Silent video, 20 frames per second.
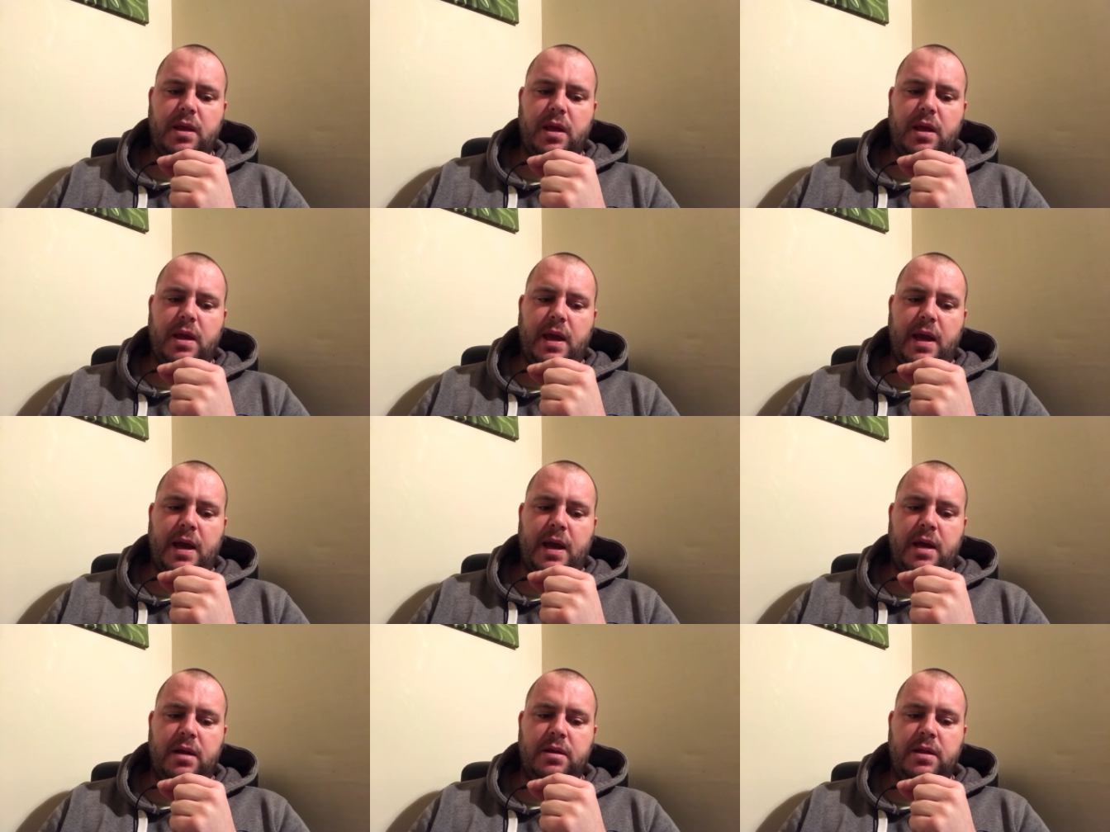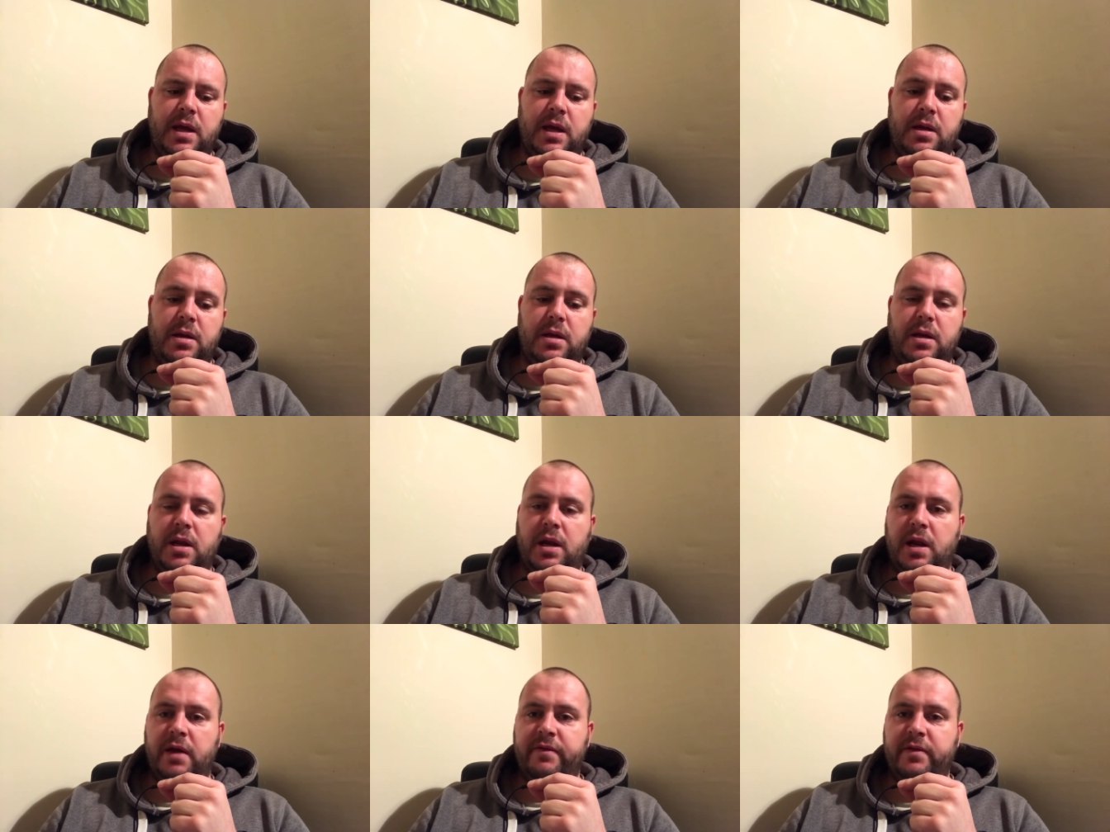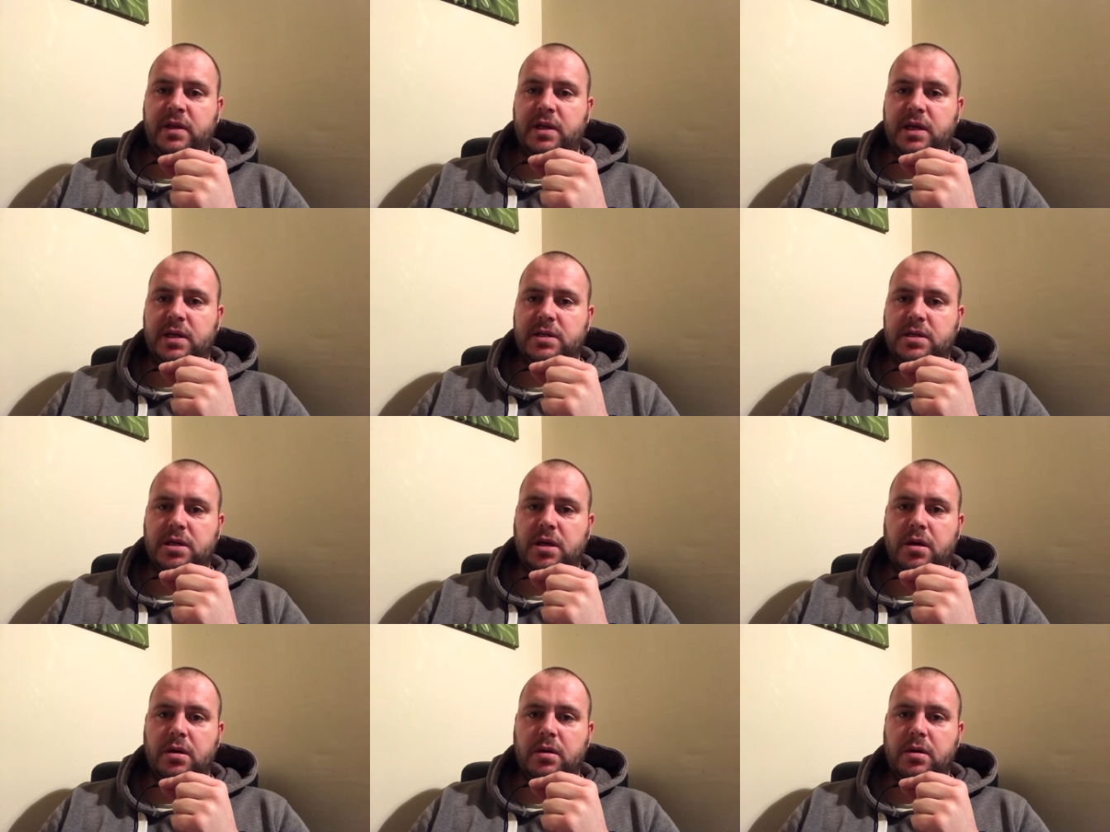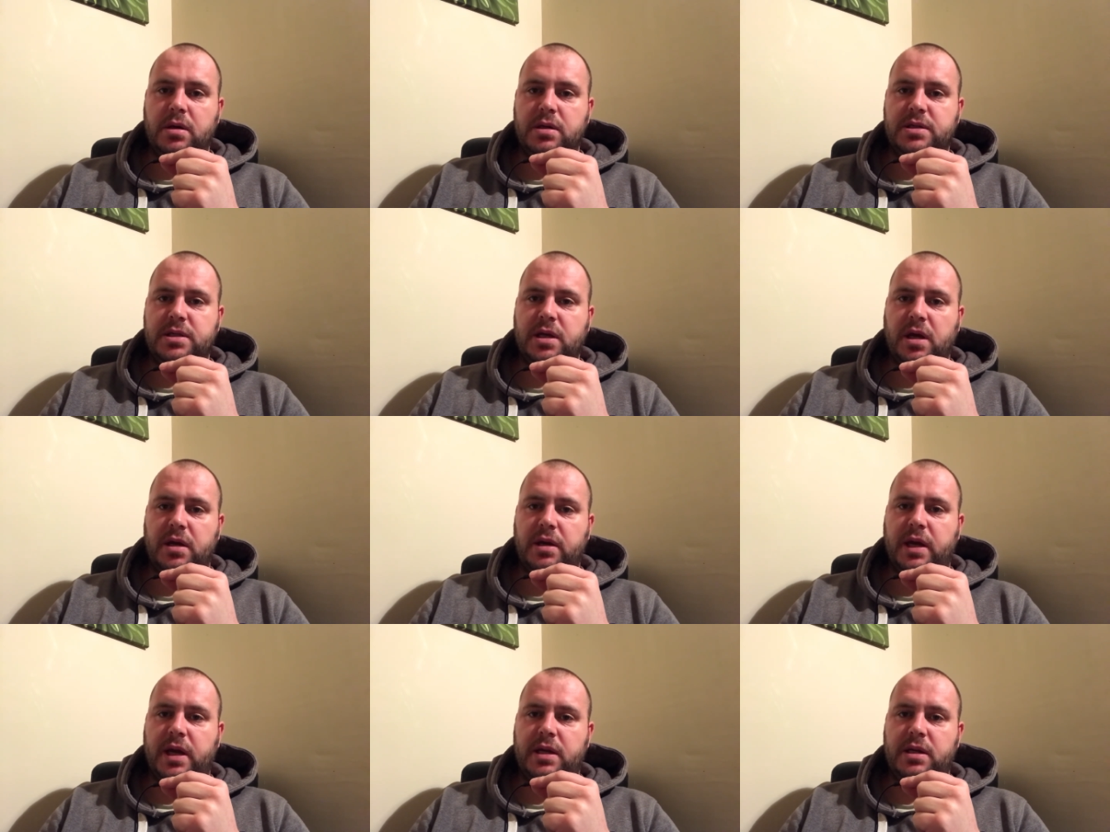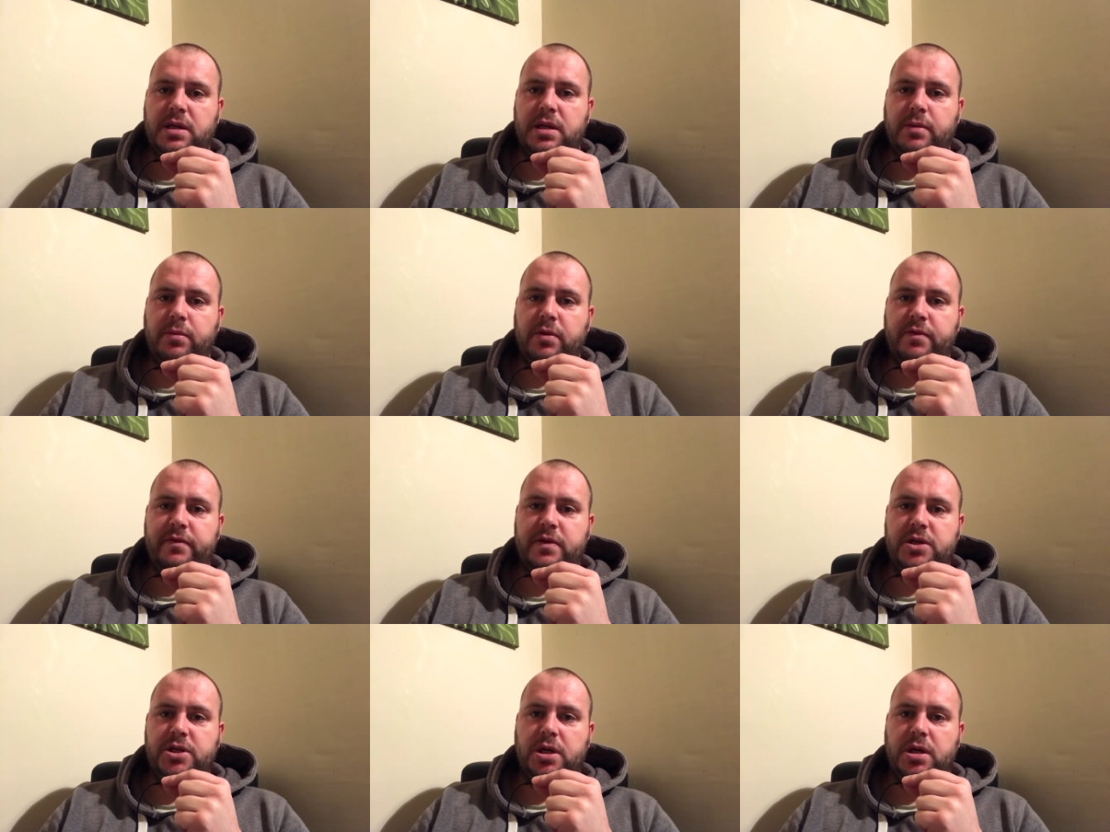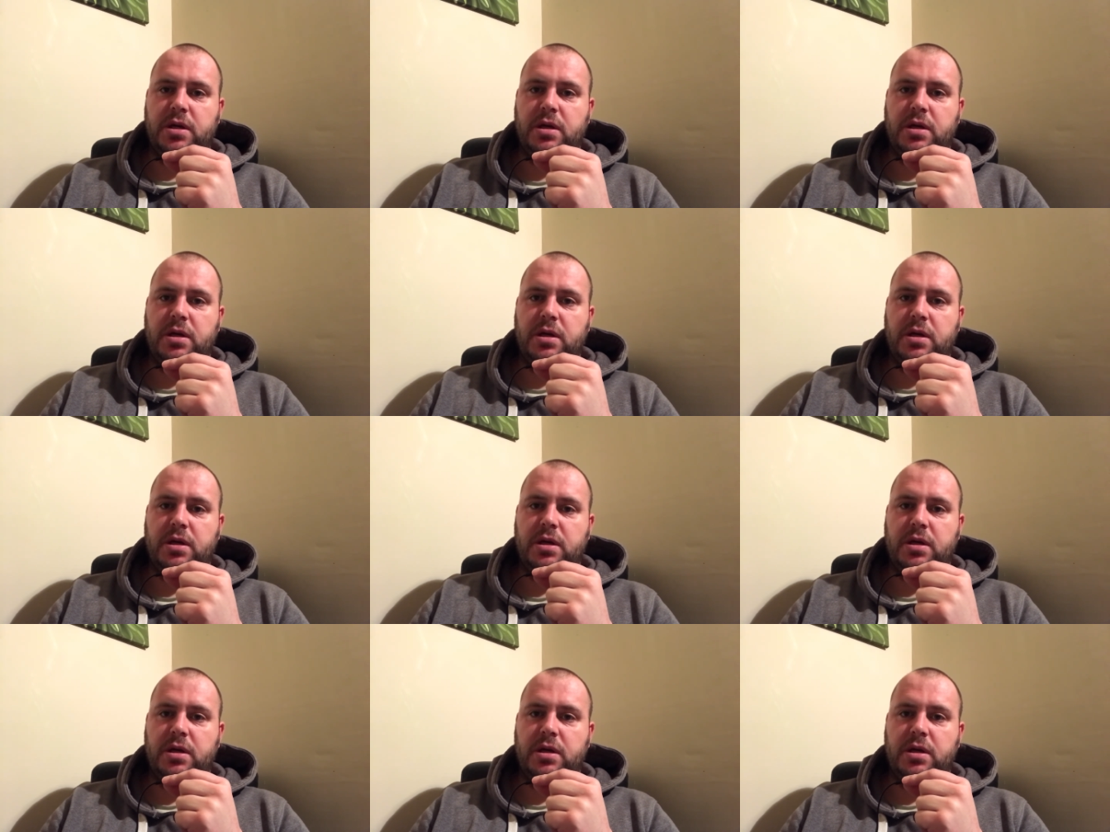And then 11 days ago, I started getting double vision.